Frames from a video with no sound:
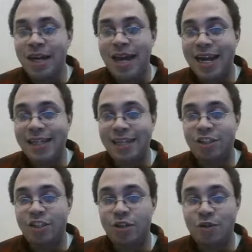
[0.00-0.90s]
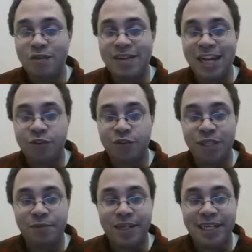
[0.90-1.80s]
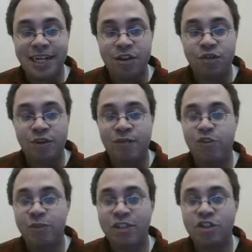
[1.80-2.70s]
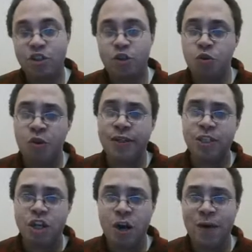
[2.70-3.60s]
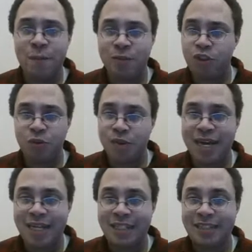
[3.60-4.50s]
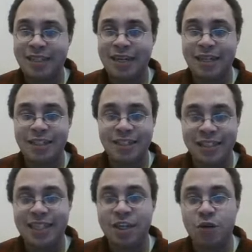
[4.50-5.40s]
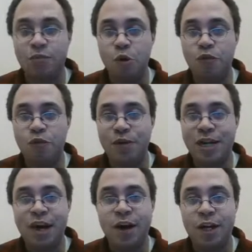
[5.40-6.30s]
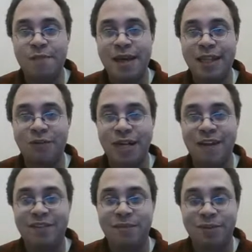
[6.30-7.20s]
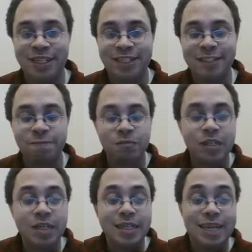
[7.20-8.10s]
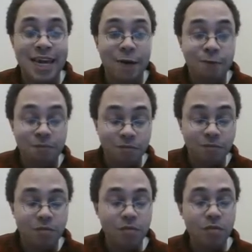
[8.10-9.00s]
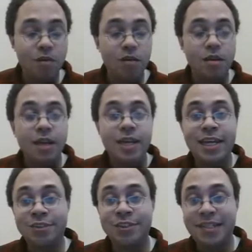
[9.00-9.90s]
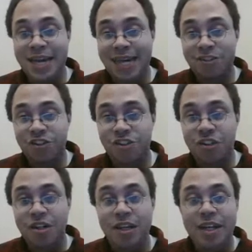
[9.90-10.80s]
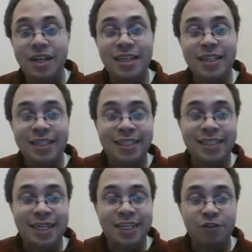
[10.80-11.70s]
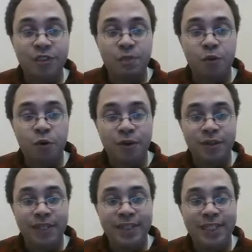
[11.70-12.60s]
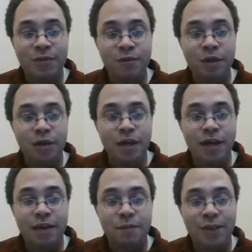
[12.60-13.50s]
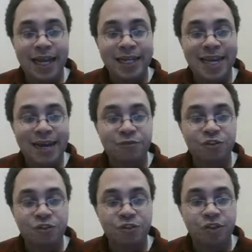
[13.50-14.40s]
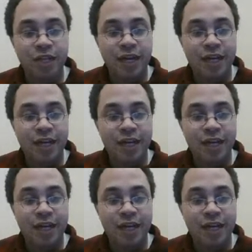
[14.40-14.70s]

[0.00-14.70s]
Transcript: and then you have an extra liberty at e3, which means you are an Atari, but you are not, uh, this is a legal move. You are not automatically run out of liberties. Now, Here's the catch. Let's say this was important. Let's say uh, black captures uh,